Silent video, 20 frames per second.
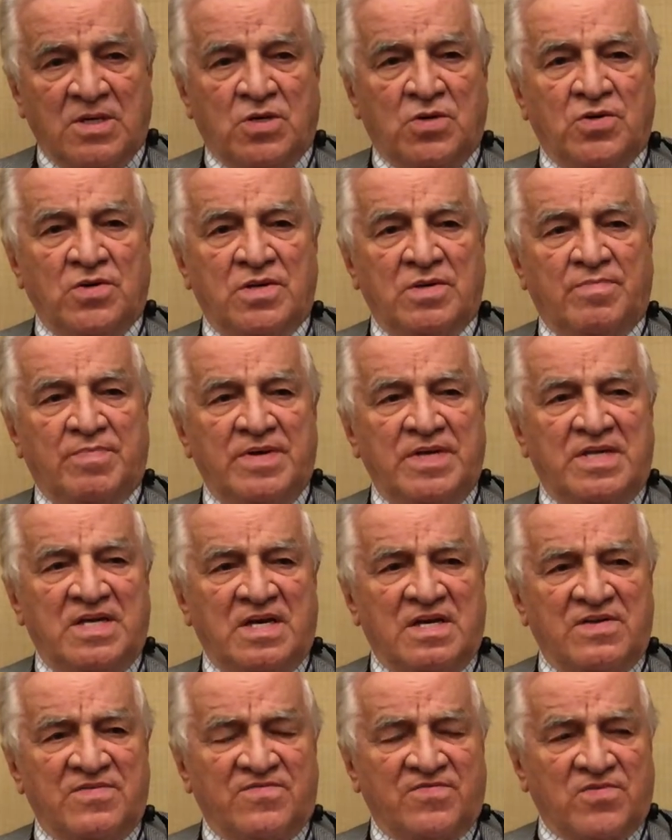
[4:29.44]
Could it be
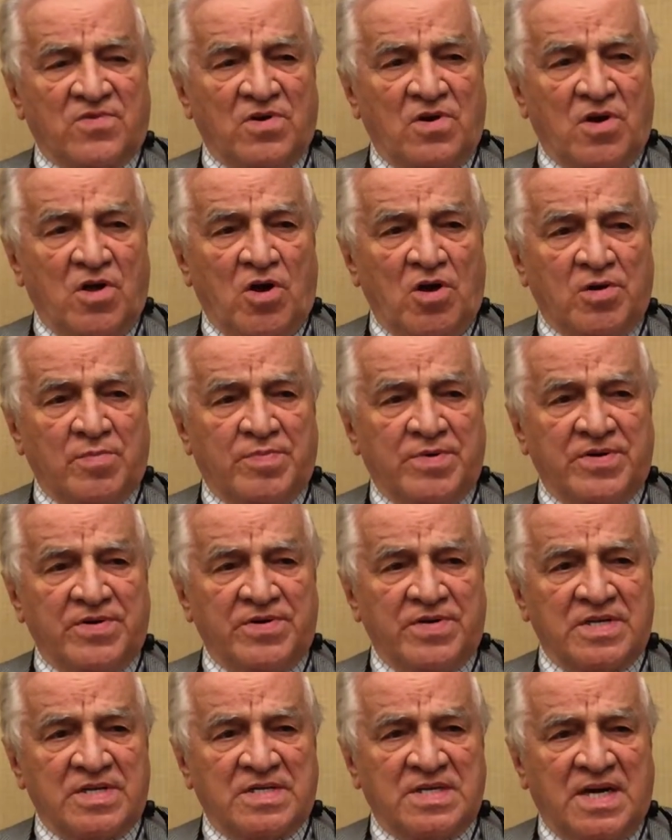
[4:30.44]
done for a long
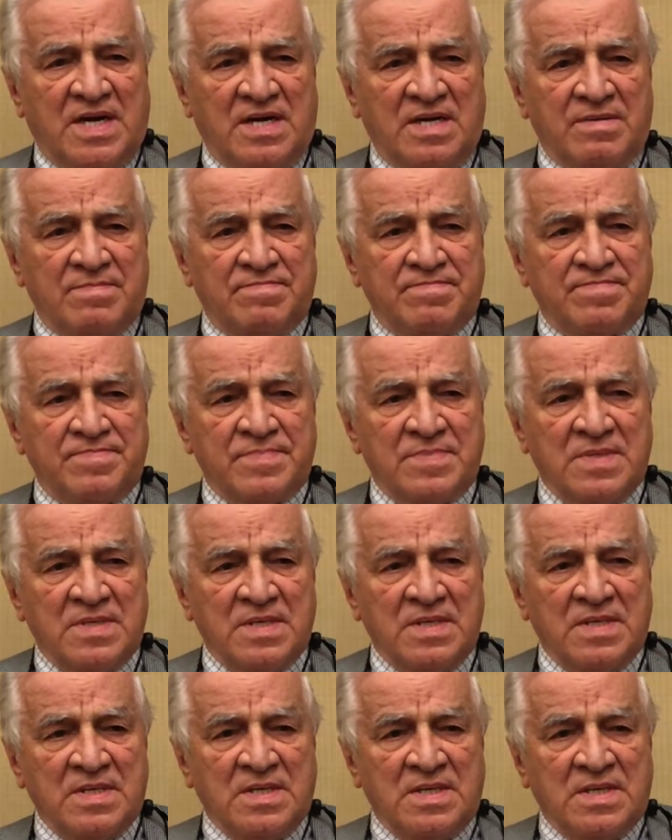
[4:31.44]
period of time?
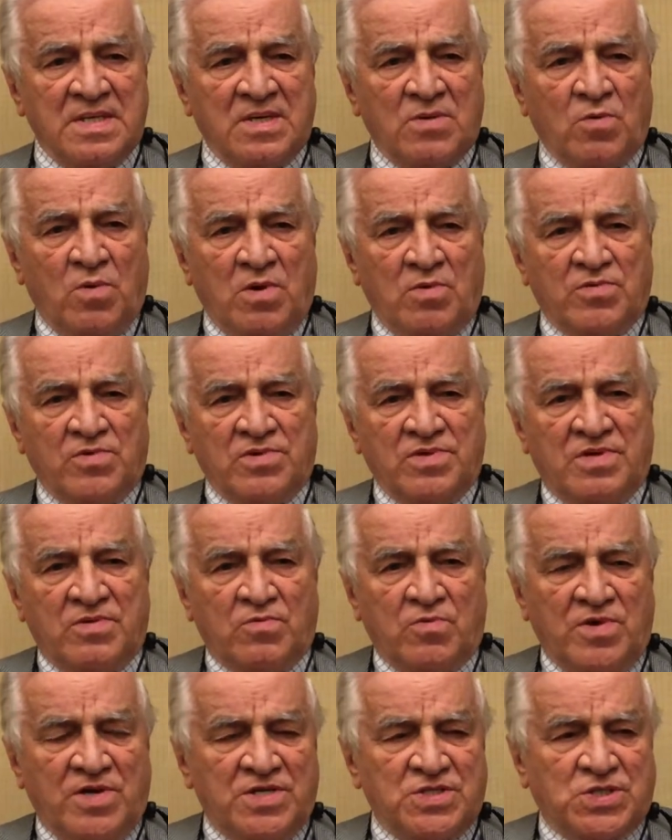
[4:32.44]
What were the
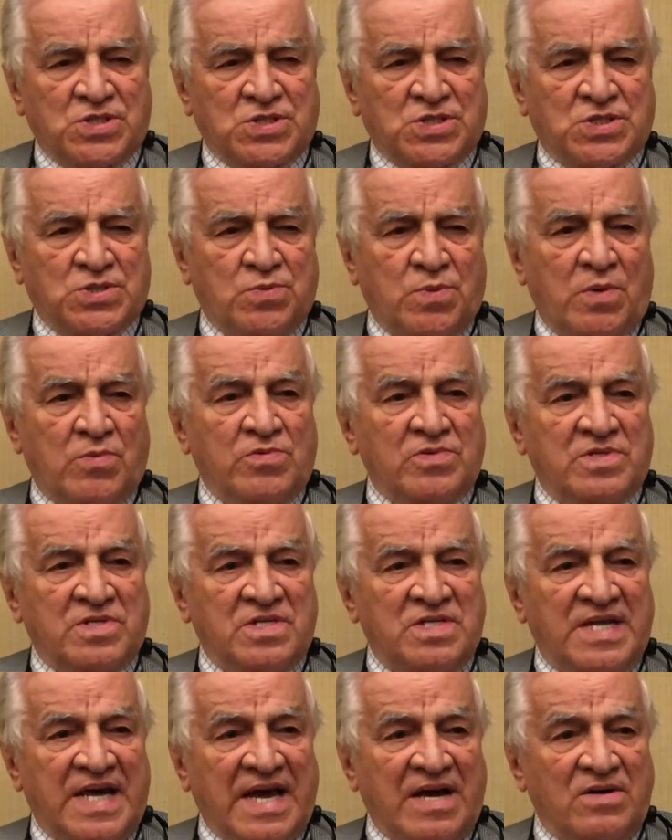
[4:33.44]
risks? What were the
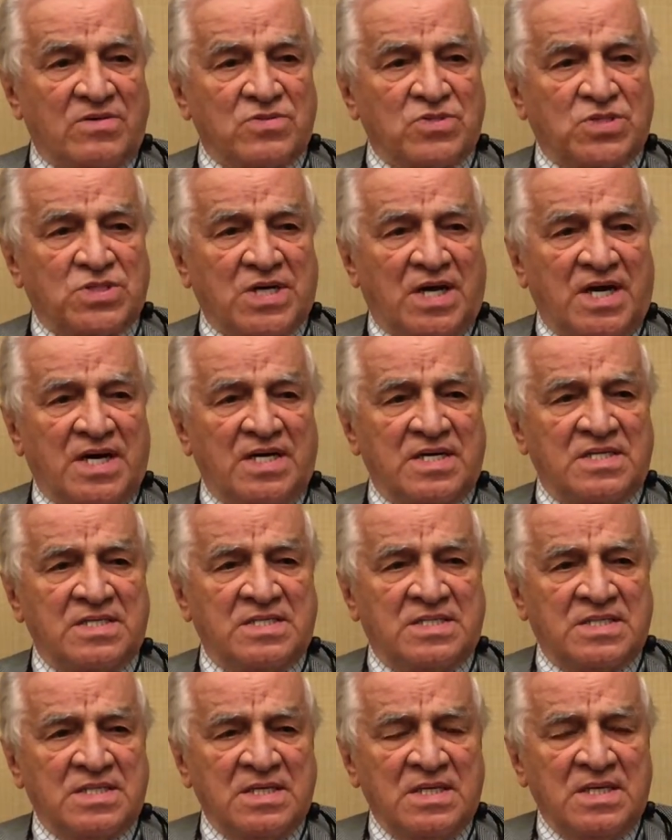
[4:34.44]

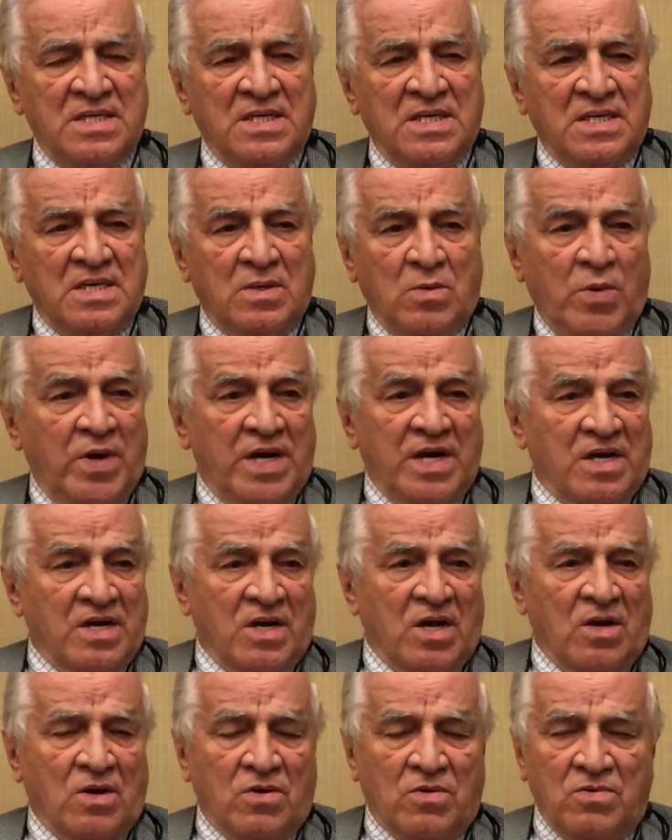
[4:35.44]
downsides? We didn't
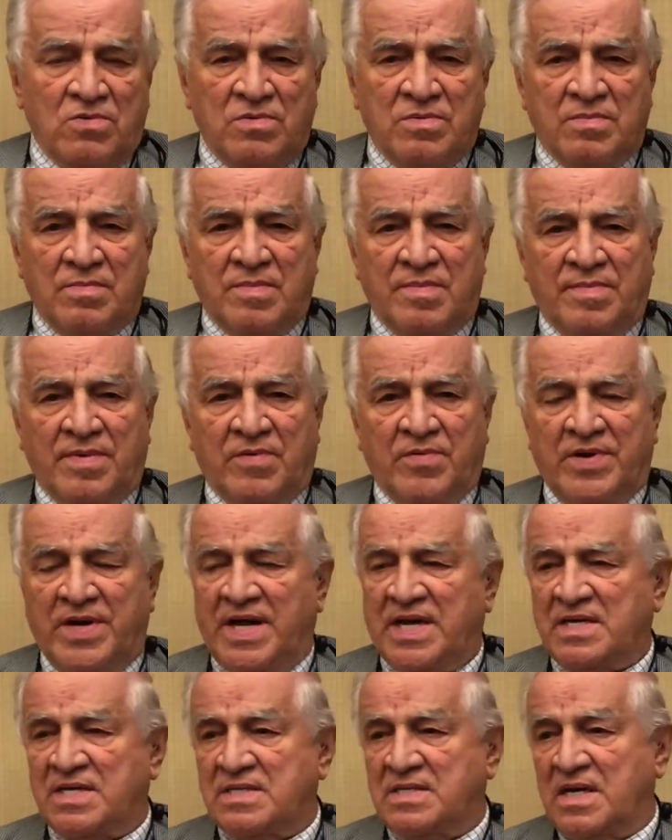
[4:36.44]
know, but we
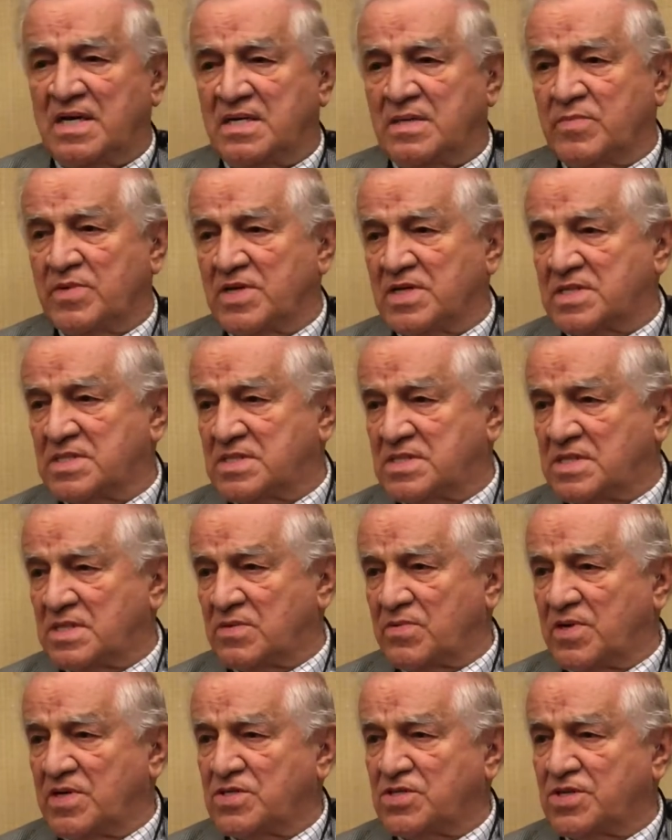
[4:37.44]
had to take them into
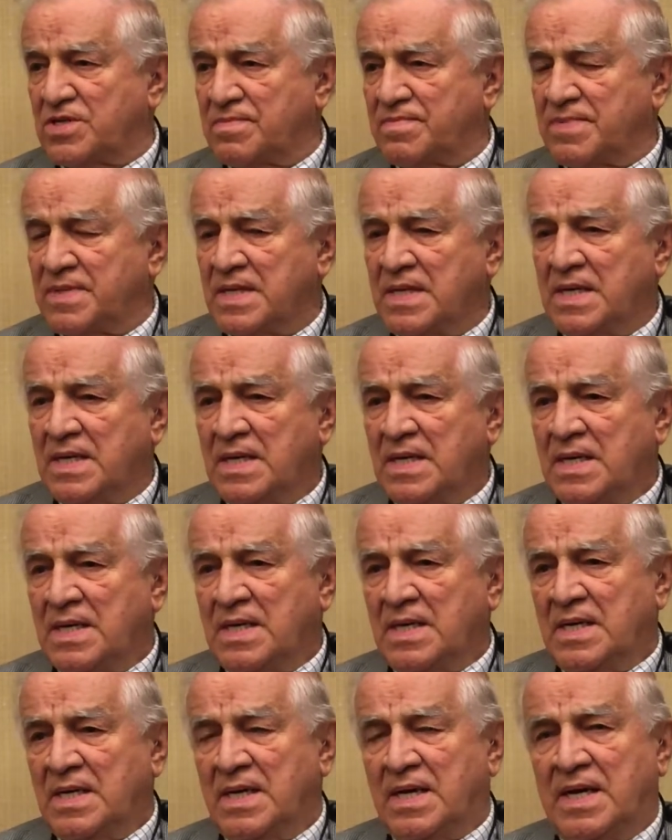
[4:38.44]
consideration.
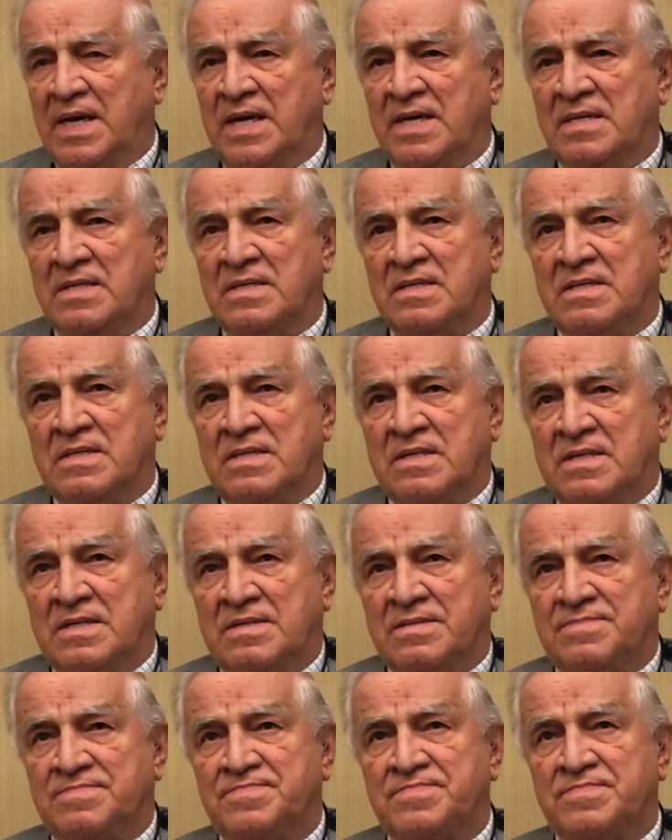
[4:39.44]
And uh,